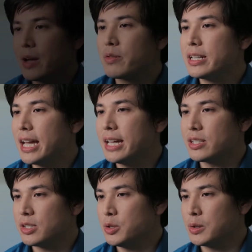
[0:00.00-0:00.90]
every day
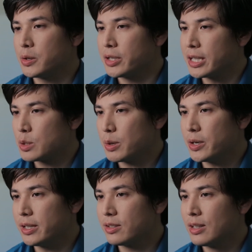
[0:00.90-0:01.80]
is a new learning
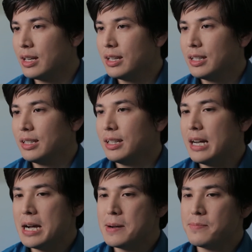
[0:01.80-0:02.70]
experience.
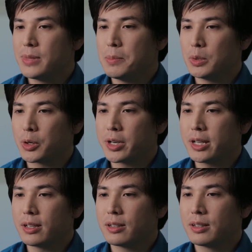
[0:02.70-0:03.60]
I'm
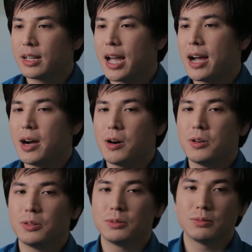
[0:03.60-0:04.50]
learning
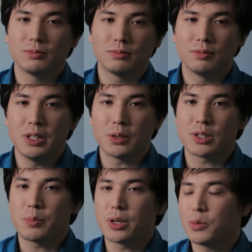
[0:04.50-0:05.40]
how
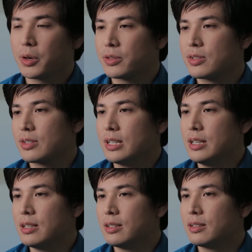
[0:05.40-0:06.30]
something works
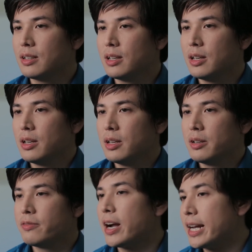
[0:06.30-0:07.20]
in
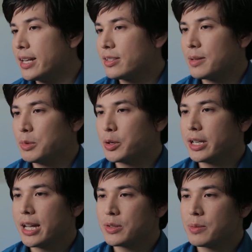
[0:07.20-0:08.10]
finance. I'm
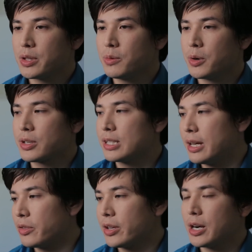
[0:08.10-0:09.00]
learning how something works in
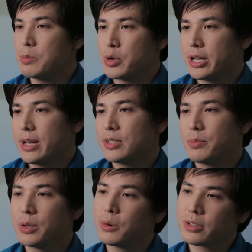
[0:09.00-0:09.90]
healthcare. I'm learning how
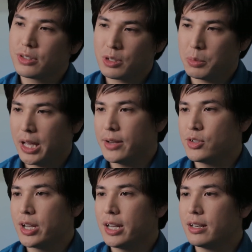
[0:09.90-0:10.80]
something works in supply
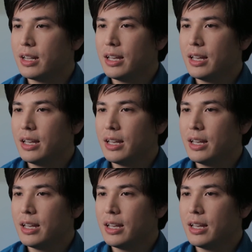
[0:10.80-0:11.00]
chain.